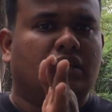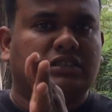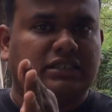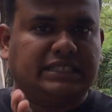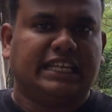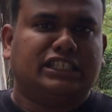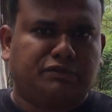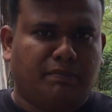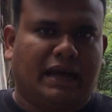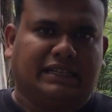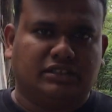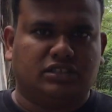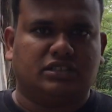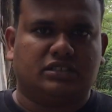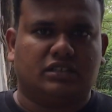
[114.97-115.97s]
6
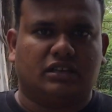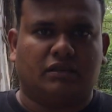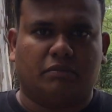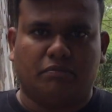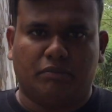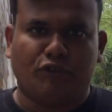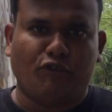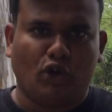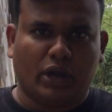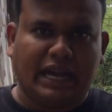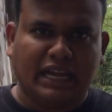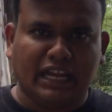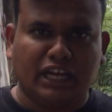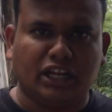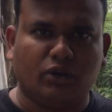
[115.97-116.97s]
months. Before
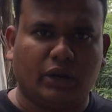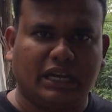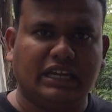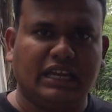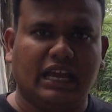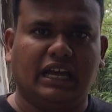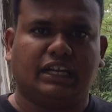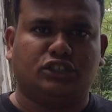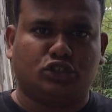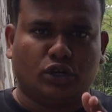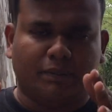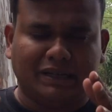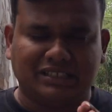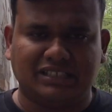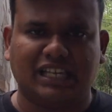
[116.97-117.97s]
getting into India, it
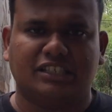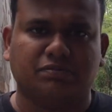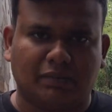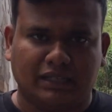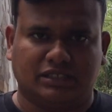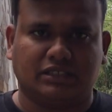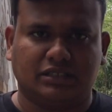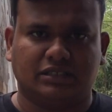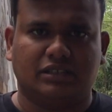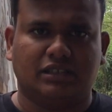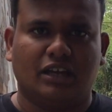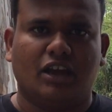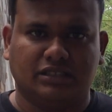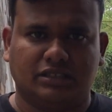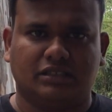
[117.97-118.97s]
should be 6 months.
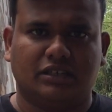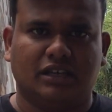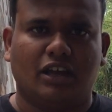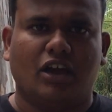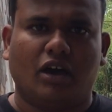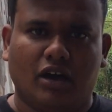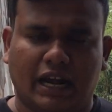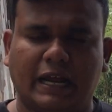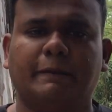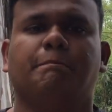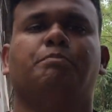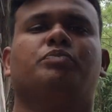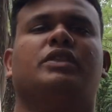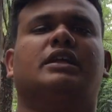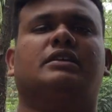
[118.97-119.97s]
All right,
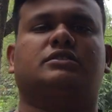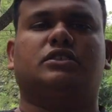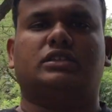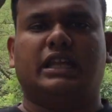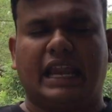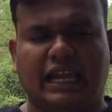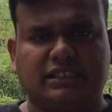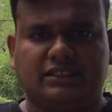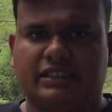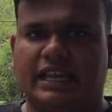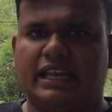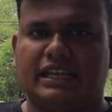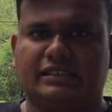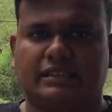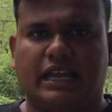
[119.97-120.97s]
so the next
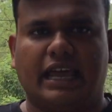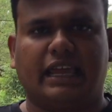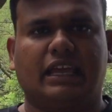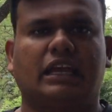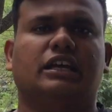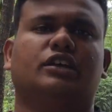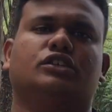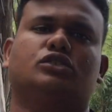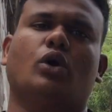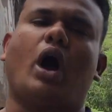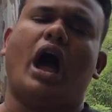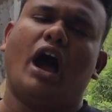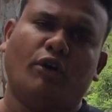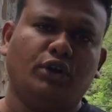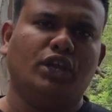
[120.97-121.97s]
thing is like, so
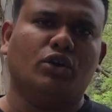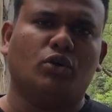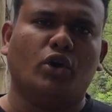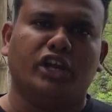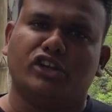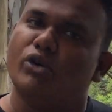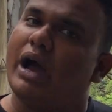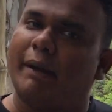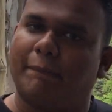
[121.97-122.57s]
how do you going to